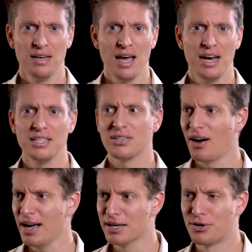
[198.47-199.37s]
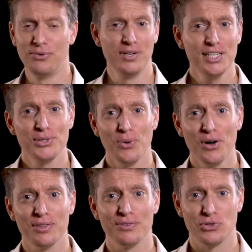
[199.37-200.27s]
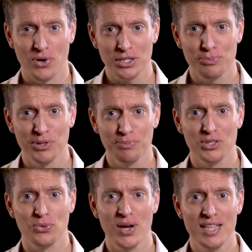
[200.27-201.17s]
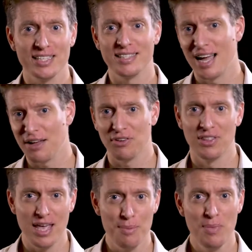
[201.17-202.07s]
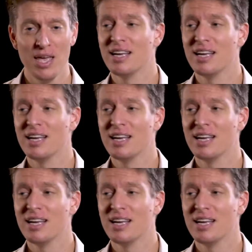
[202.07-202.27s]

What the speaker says: An entire career's worth of trust built between the staff and them,